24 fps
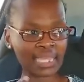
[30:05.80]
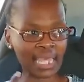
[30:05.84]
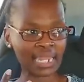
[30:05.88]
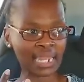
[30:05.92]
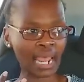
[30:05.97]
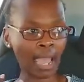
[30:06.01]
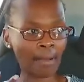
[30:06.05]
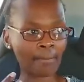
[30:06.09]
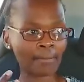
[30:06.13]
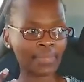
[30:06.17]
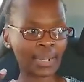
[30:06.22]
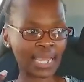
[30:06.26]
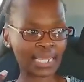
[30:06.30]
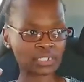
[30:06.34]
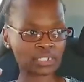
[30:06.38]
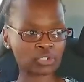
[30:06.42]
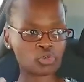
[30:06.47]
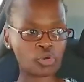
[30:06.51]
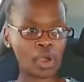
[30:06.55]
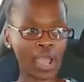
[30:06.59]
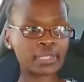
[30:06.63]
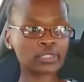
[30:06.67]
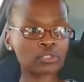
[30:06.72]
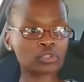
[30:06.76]
And then I'm
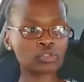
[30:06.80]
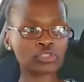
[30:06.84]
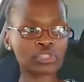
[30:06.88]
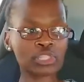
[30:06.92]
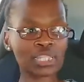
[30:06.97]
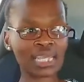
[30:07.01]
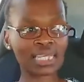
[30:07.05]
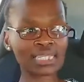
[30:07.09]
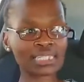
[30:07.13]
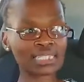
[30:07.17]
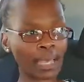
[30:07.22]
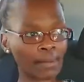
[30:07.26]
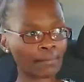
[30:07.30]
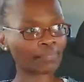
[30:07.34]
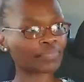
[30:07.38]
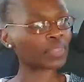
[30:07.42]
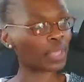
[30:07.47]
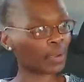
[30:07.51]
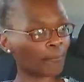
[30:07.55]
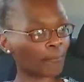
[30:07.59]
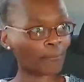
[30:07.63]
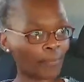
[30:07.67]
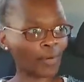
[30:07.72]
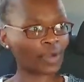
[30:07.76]
like trying to think
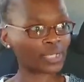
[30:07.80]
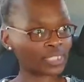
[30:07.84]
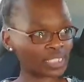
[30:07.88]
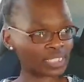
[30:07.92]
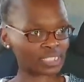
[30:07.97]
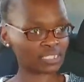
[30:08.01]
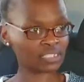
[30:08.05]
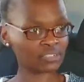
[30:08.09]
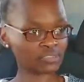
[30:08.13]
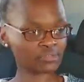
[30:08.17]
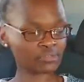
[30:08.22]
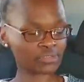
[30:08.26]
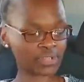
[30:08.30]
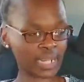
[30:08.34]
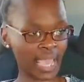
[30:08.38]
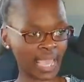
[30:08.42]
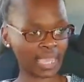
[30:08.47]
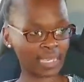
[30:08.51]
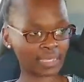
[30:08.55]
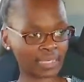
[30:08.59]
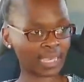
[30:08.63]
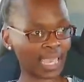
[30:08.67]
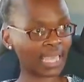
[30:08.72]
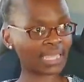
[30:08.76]
something
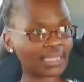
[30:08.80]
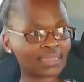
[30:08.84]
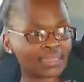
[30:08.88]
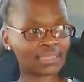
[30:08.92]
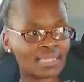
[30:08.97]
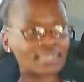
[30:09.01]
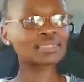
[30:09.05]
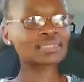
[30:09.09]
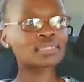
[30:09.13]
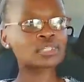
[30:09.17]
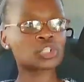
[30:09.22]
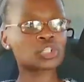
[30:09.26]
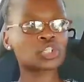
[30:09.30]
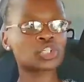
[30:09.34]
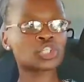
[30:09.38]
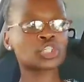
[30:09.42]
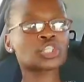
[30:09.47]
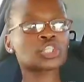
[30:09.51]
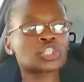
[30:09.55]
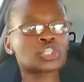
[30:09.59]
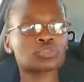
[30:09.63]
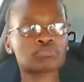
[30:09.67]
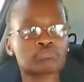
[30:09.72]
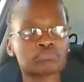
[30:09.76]
positive, like, can this
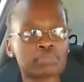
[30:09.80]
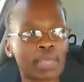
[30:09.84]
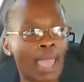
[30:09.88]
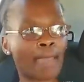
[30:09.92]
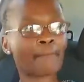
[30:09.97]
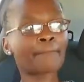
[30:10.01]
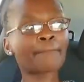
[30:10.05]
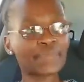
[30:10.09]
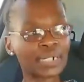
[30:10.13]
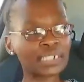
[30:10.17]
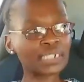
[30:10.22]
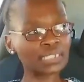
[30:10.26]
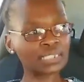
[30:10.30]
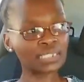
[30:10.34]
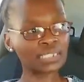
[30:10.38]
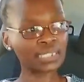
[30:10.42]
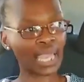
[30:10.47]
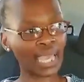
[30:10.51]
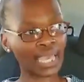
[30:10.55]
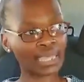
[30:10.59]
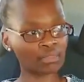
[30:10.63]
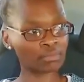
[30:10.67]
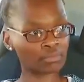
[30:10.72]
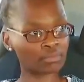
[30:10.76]
just
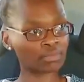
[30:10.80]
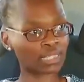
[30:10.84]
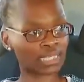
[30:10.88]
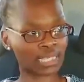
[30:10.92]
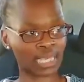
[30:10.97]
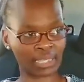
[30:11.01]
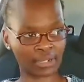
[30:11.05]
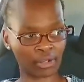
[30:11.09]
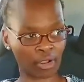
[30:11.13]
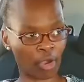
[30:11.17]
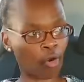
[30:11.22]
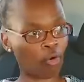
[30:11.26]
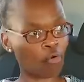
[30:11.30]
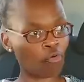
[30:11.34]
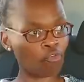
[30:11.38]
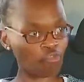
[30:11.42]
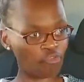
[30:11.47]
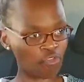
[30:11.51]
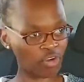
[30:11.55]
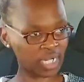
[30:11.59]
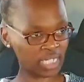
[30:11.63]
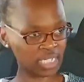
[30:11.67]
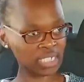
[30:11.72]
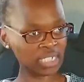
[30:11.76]
happen and get
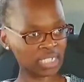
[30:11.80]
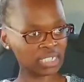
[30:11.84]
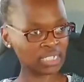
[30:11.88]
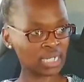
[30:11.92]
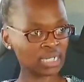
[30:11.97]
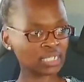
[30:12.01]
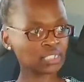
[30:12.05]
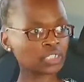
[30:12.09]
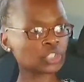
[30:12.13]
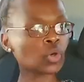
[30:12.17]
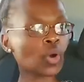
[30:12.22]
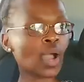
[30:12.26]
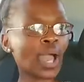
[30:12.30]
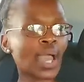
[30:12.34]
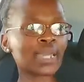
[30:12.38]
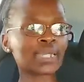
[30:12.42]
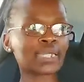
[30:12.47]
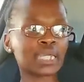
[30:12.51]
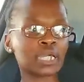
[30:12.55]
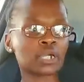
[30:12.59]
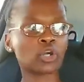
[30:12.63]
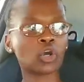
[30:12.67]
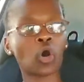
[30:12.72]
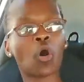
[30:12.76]
over so
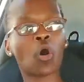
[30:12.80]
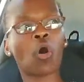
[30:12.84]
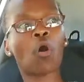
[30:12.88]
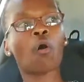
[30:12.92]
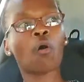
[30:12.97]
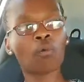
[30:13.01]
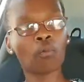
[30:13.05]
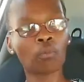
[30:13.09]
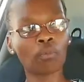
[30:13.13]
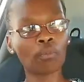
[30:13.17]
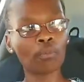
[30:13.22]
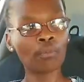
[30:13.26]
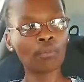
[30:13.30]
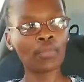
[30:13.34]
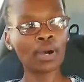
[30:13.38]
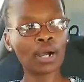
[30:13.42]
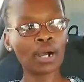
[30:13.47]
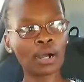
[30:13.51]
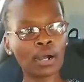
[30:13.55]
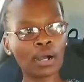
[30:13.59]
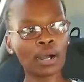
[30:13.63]
I can go home?